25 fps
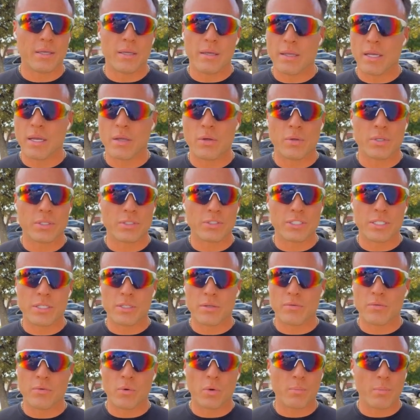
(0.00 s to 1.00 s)
Now you can see
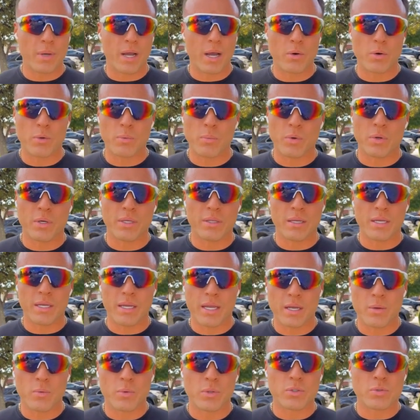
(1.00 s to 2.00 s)
the full PowerPoint.
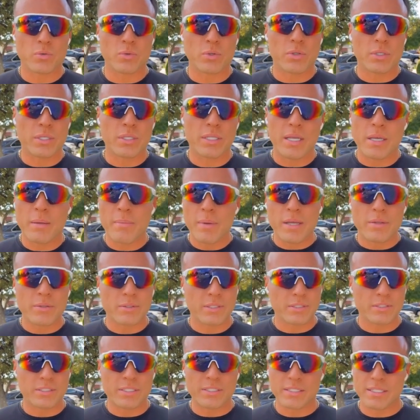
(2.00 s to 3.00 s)
And what's really neat about
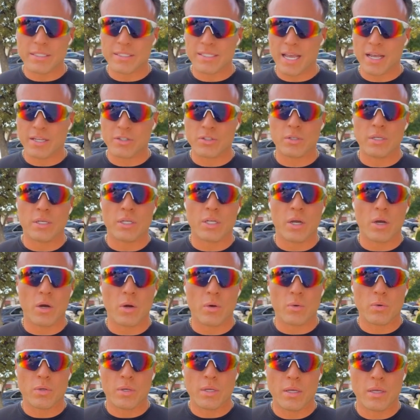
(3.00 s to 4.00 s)
this is it's actually
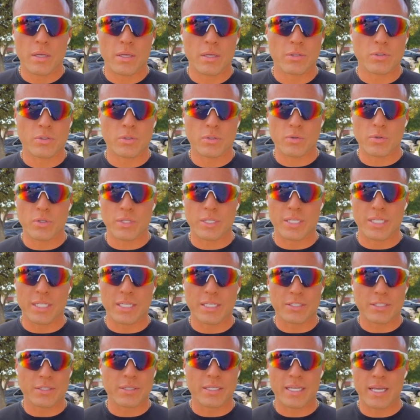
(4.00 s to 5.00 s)
code, so you can
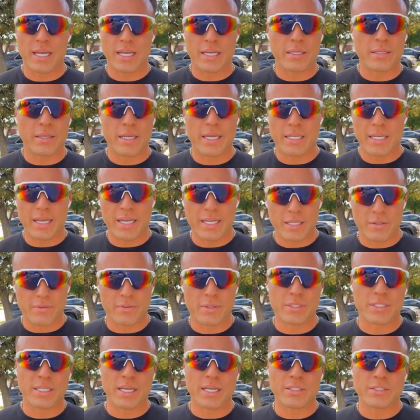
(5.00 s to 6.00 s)
easily edit like any of
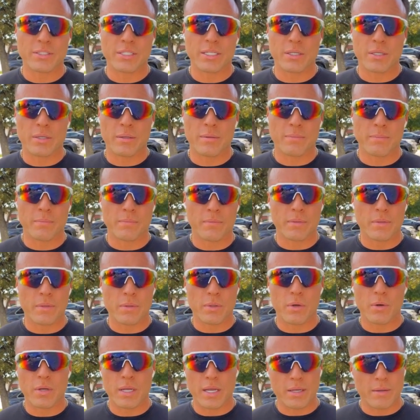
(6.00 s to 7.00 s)
the text here.
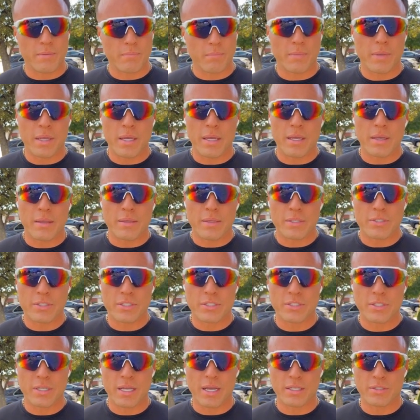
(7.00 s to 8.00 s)
Okay, this
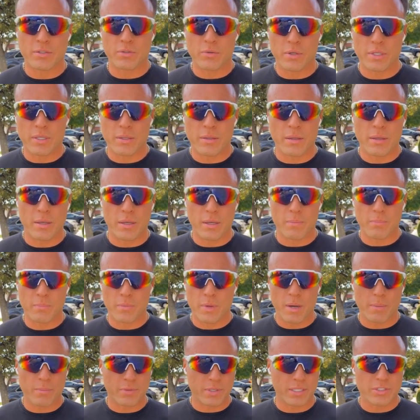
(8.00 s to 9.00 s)
is slide 3.
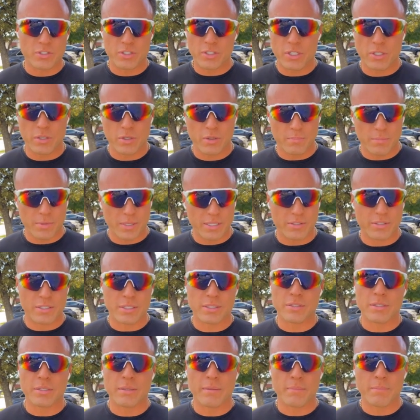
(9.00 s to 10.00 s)
Prompt Engineering
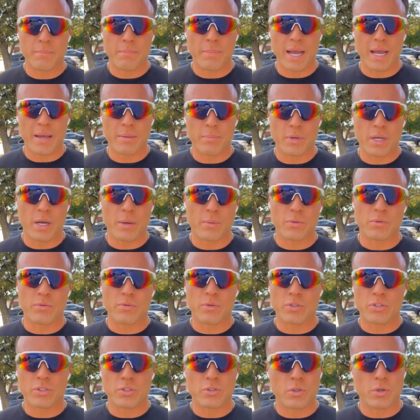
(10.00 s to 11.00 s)
Basics. Bad prompt
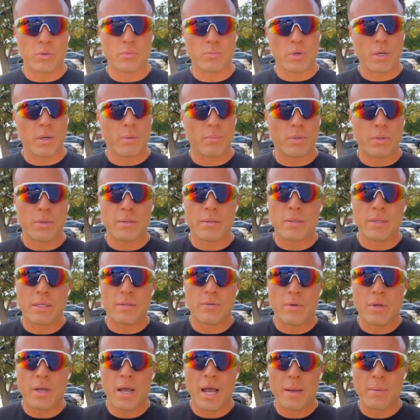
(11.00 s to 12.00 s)
versus good prompt.
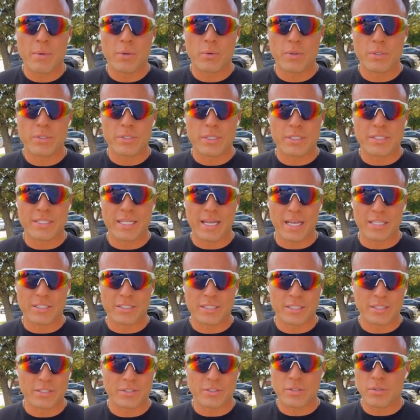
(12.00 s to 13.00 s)
If you're happy with this as
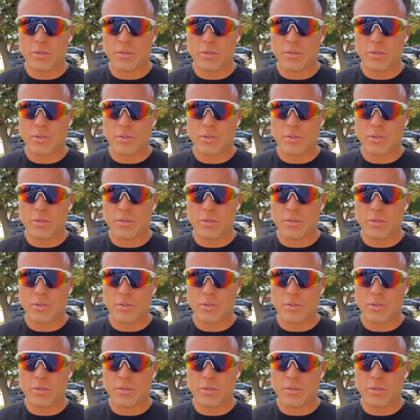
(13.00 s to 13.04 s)
is,